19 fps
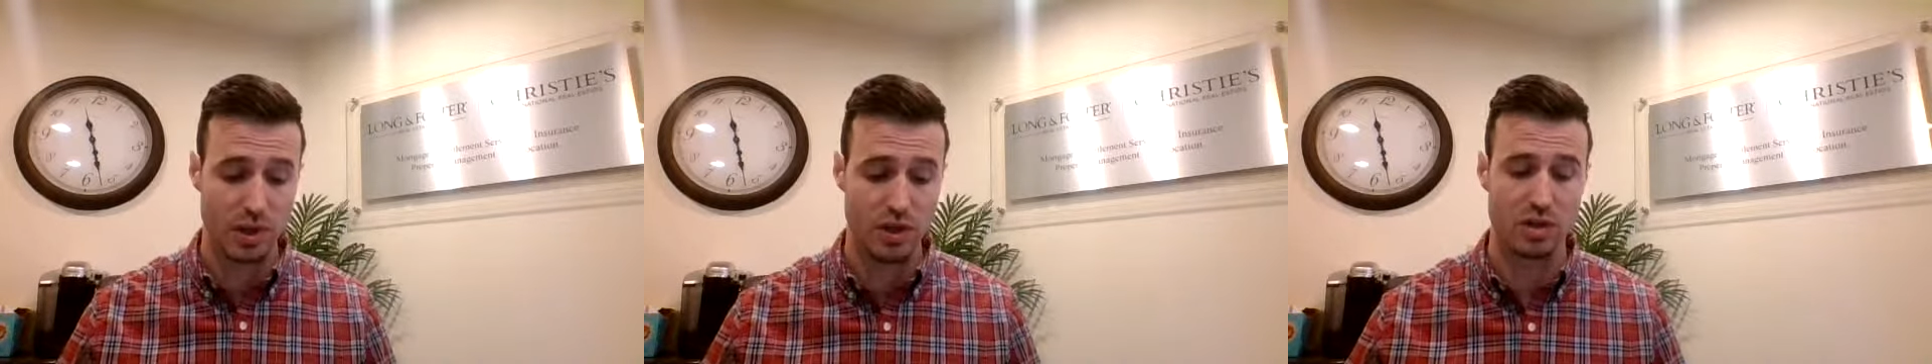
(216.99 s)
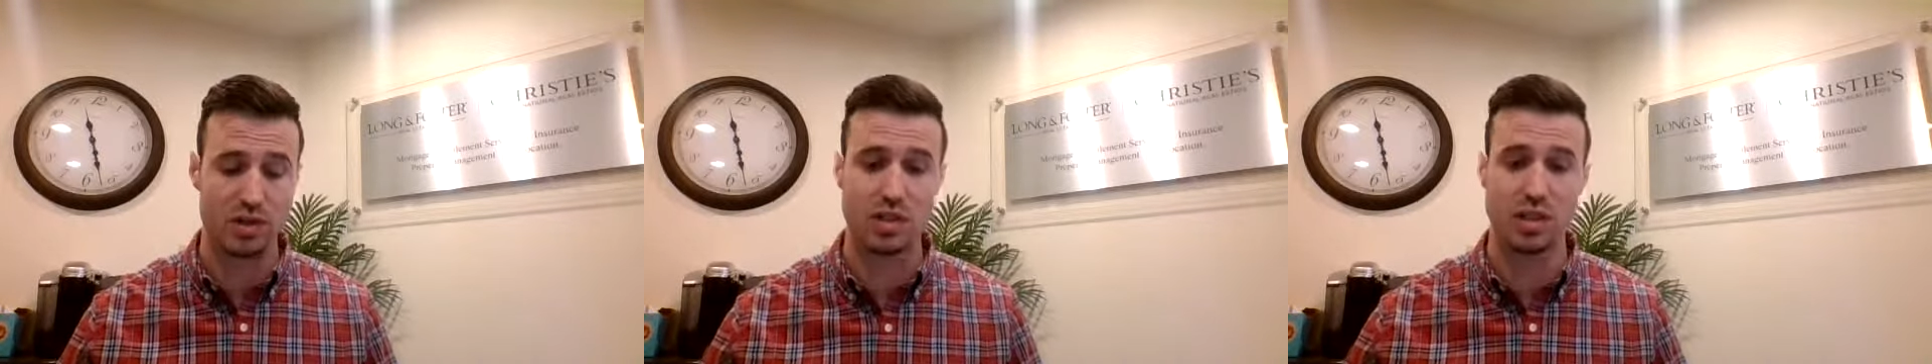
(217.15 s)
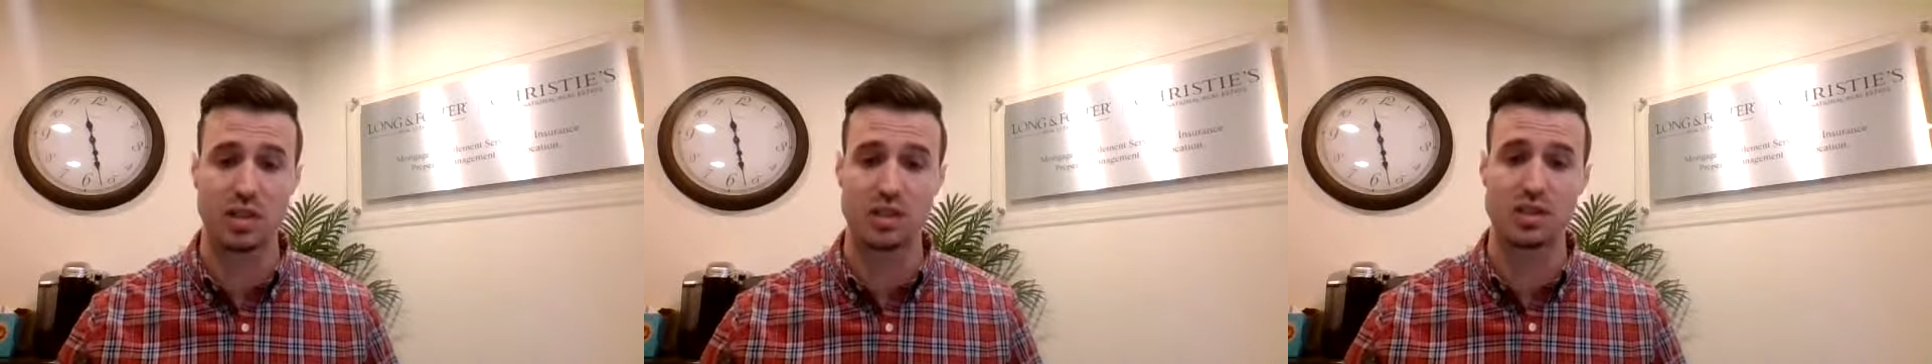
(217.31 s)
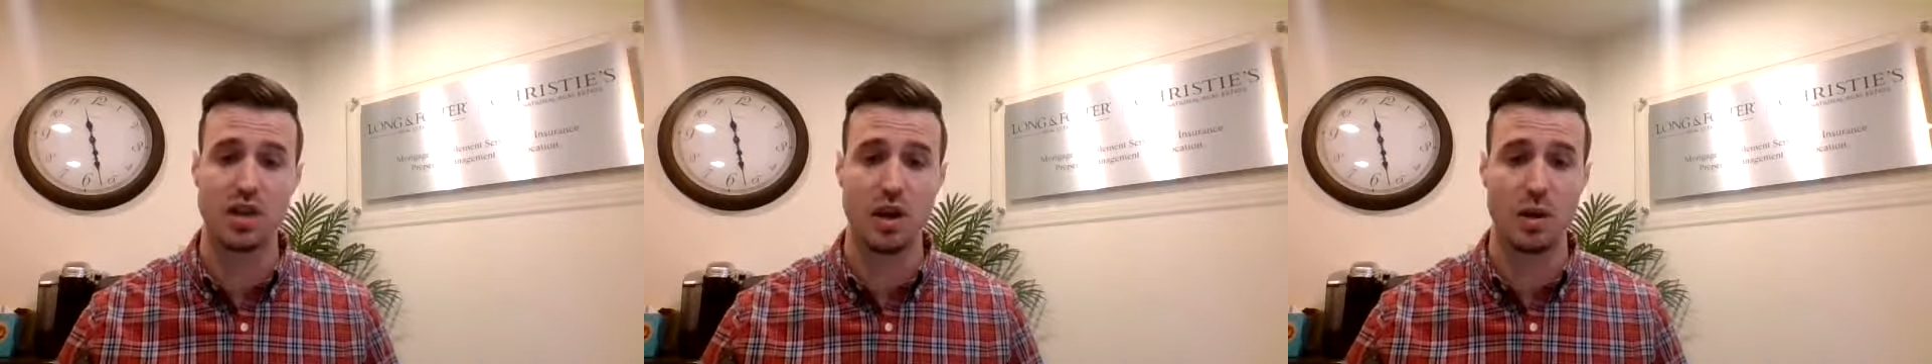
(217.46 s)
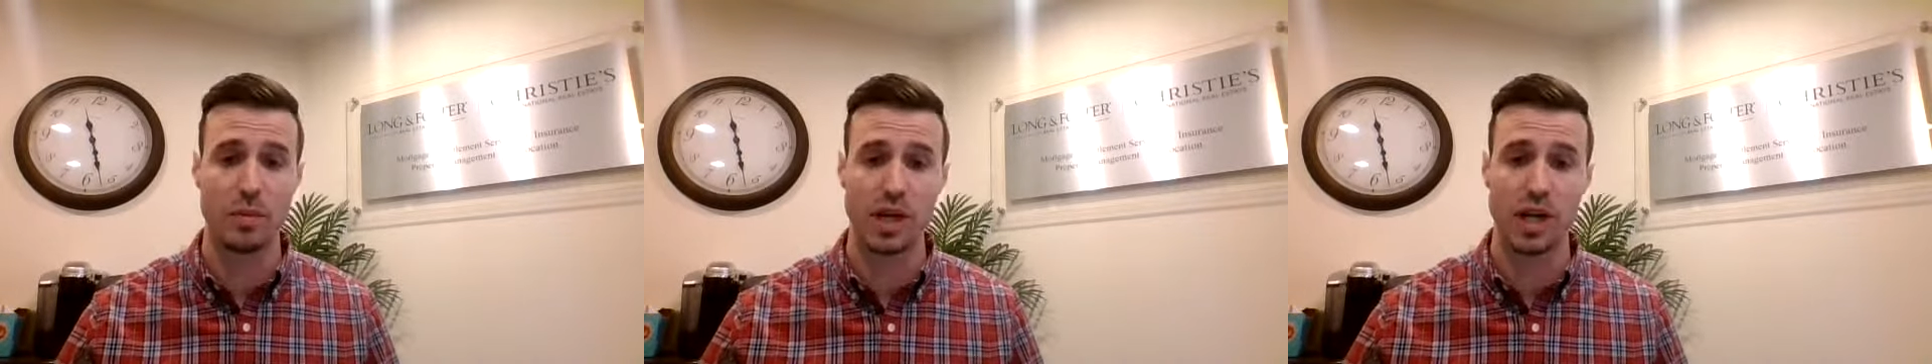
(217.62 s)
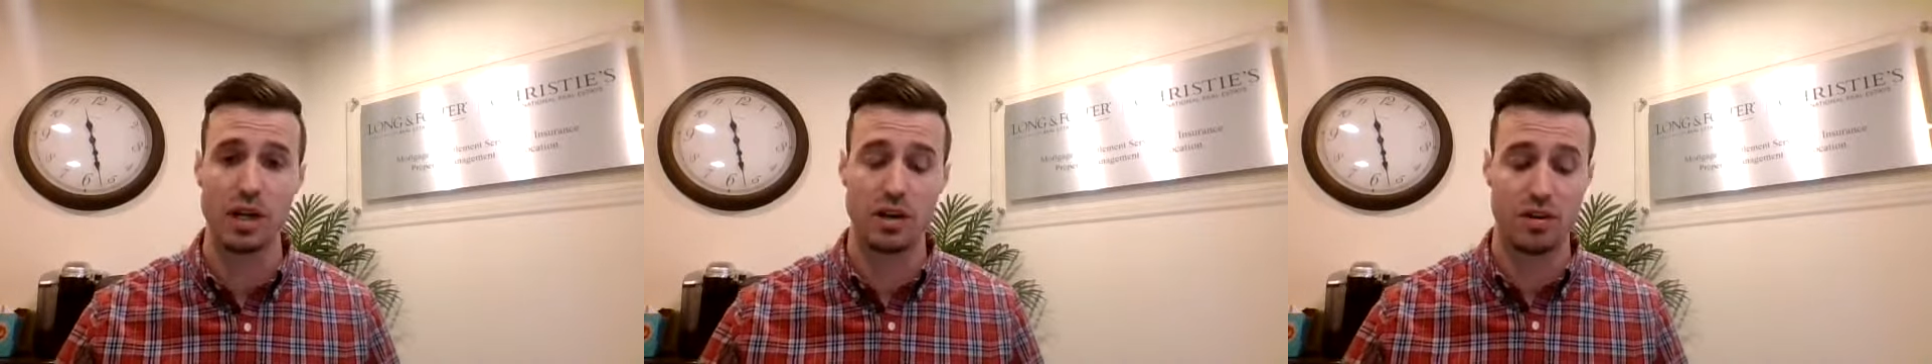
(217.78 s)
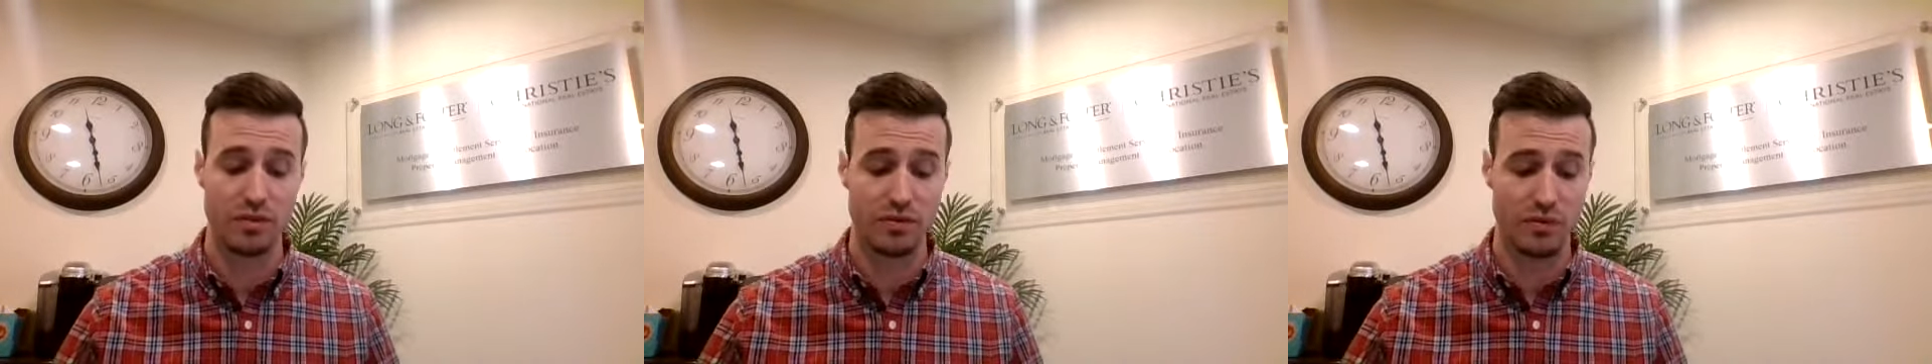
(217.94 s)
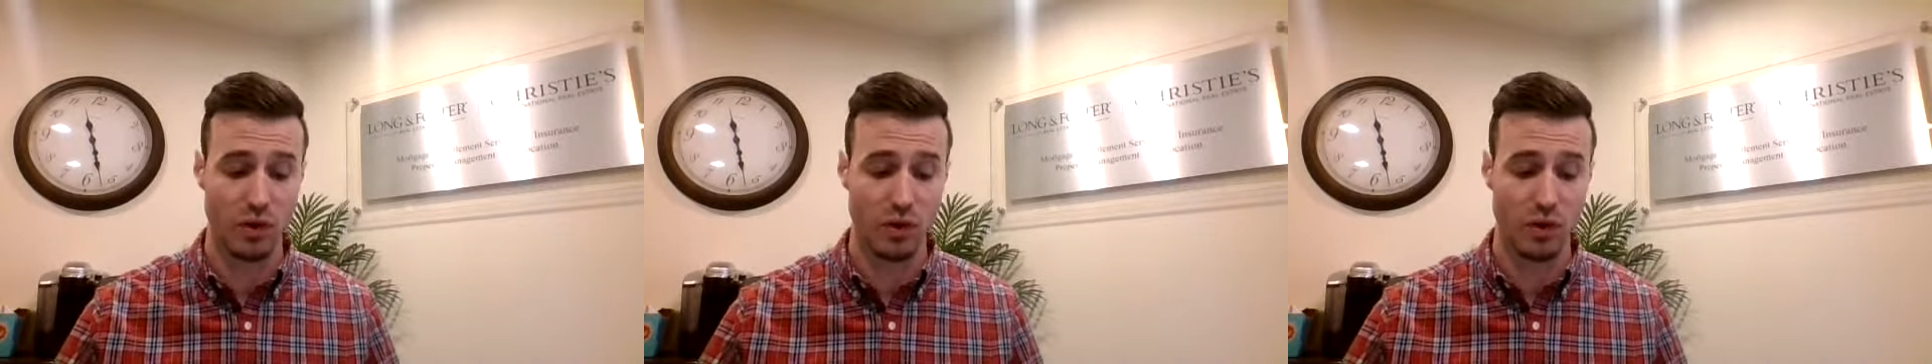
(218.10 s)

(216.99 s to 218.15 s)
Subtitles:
person is coming in a